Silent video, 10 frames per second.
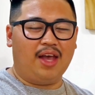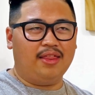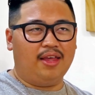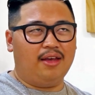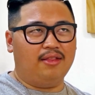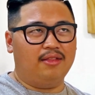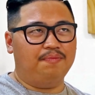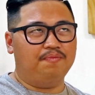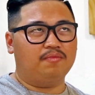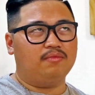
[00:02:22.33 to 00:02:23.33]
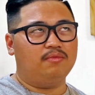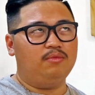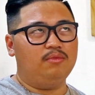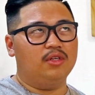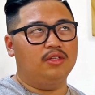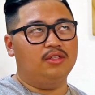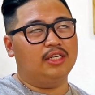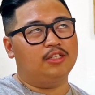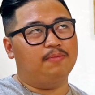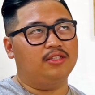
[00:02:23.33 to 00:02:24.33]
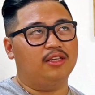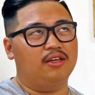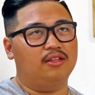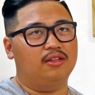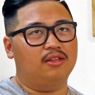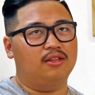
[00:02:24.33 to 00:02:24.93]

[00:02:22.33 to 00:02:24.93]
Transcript: And then 6 months in,